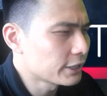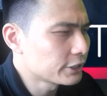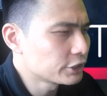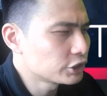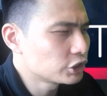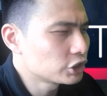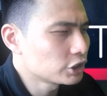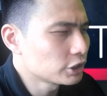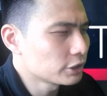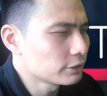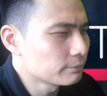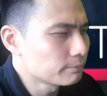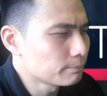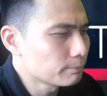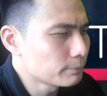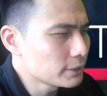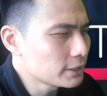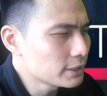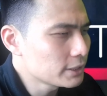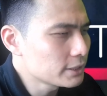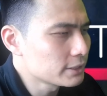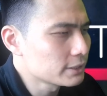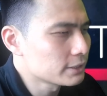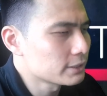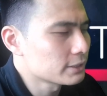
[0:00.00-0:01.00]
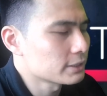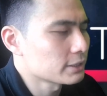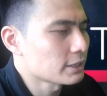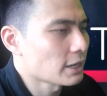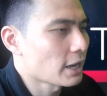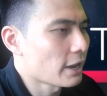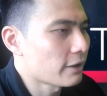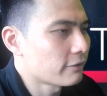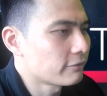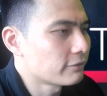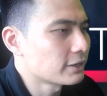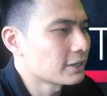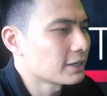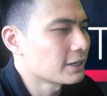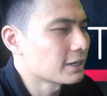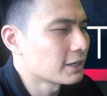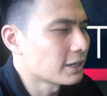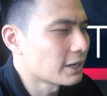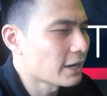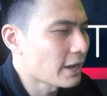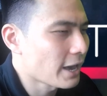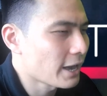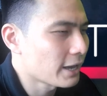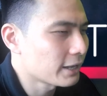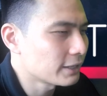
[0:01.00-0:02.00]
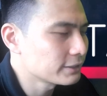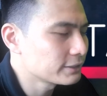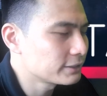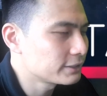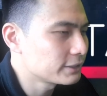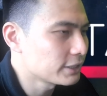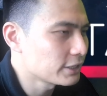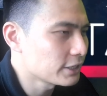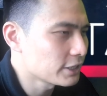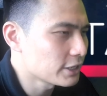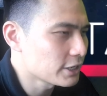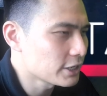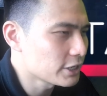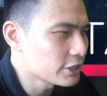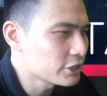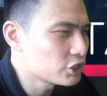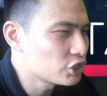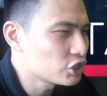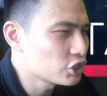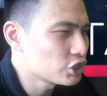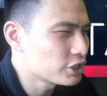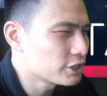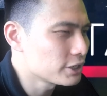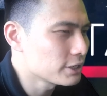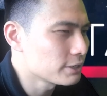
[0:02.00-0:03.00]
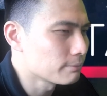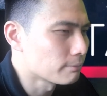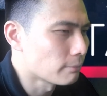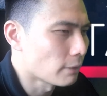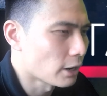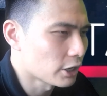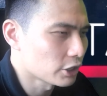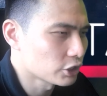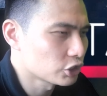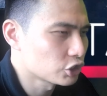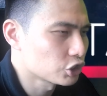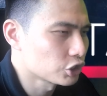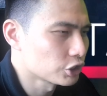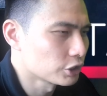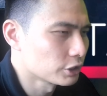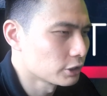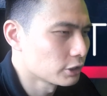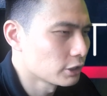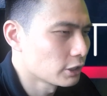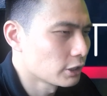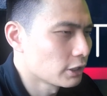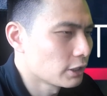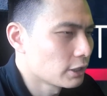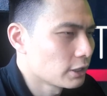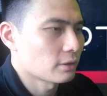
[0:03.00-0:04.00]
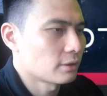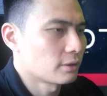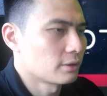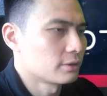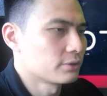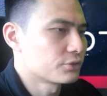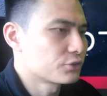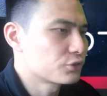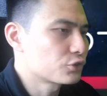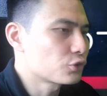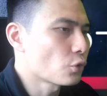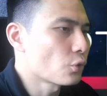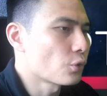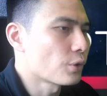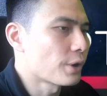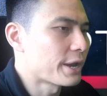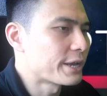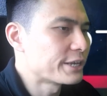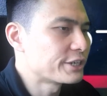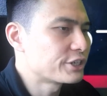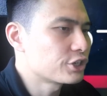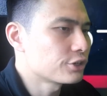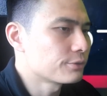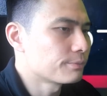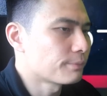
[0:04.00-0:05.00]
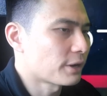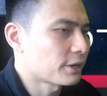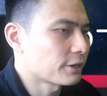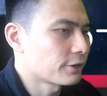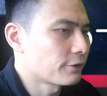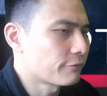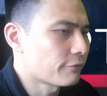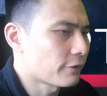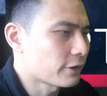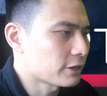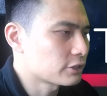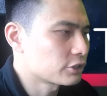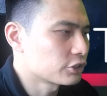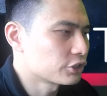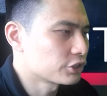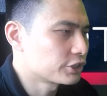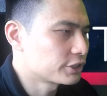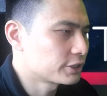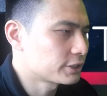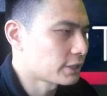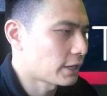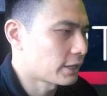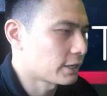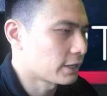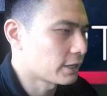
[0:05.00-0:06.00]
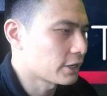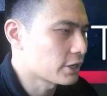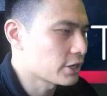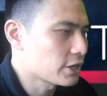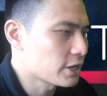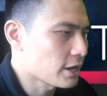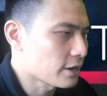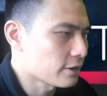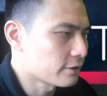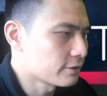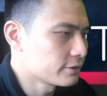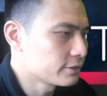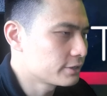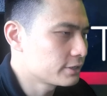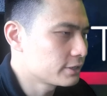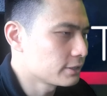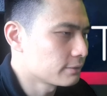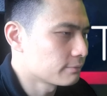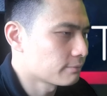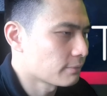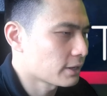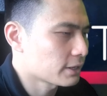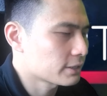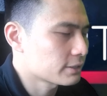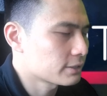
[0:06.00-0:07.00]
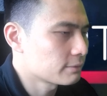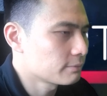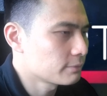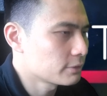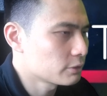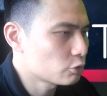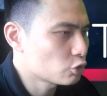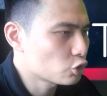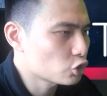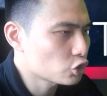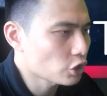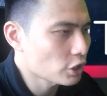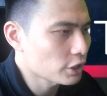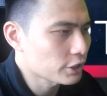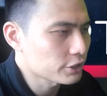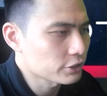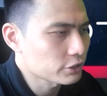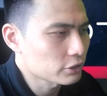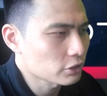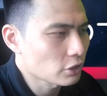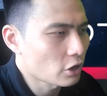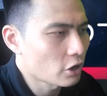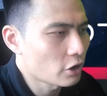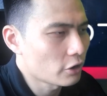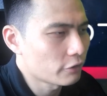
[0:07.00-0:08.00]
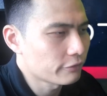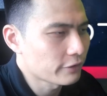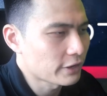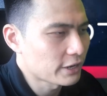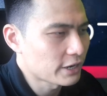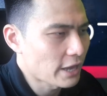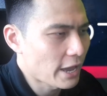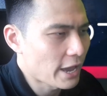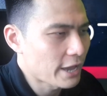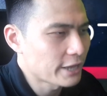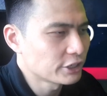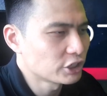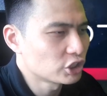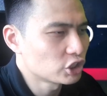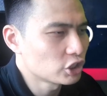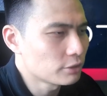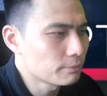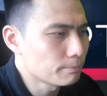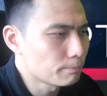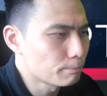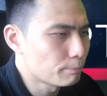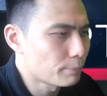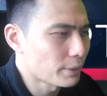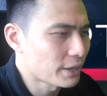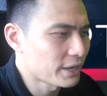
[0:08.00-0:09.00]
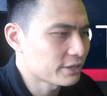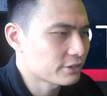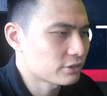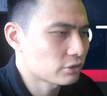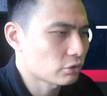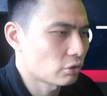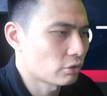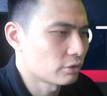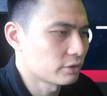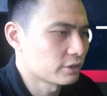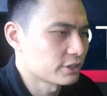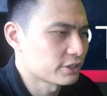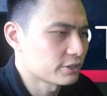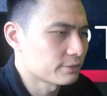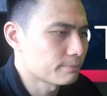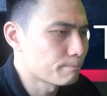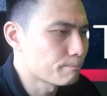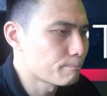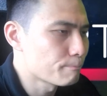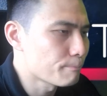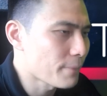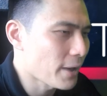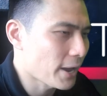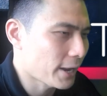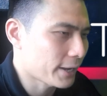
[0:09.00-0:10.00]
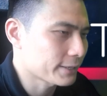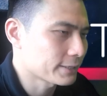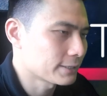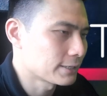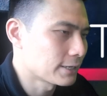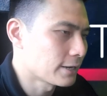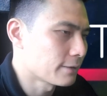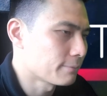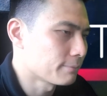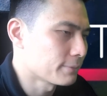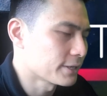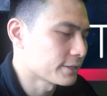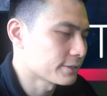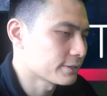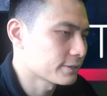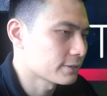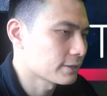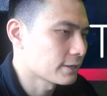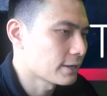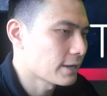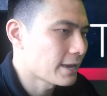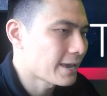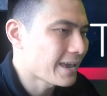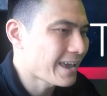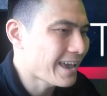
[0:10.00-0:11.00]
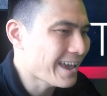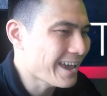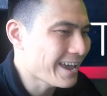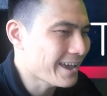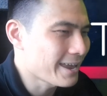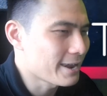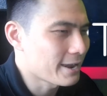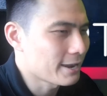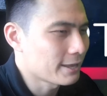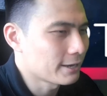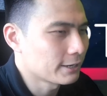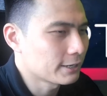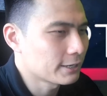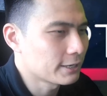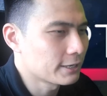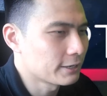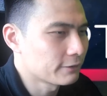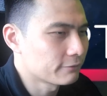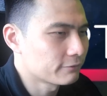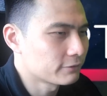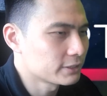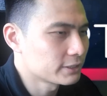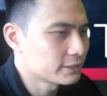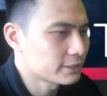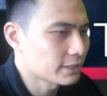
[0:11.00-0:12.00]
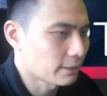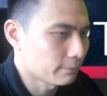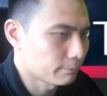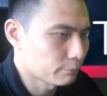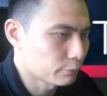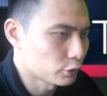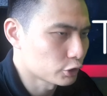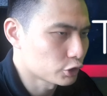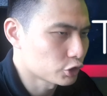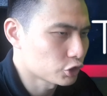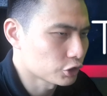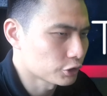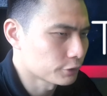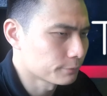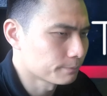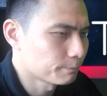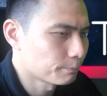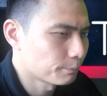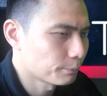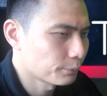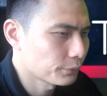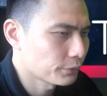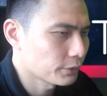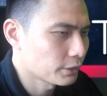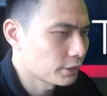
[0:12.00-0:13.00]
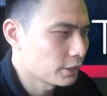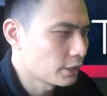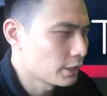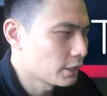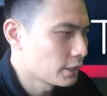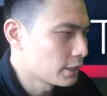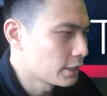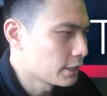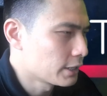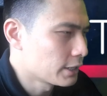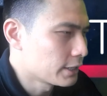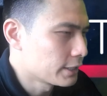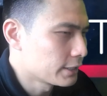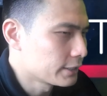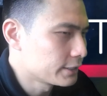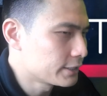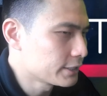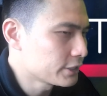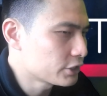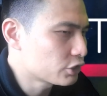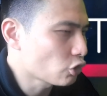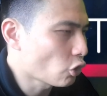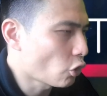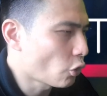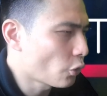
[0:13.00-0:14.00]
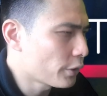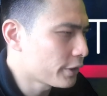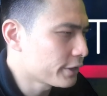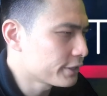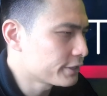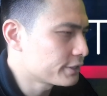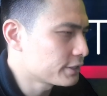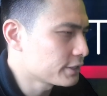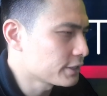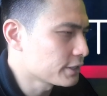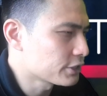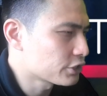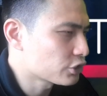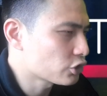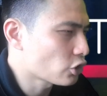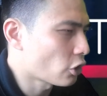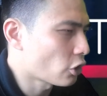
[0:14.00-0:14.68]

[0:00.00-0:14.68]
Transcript: engine means having a healthy EGT margin. And so, engine manufacturers set a guaranteed maximum thrust of an engine based on its max limits at a given temperature. This OAT is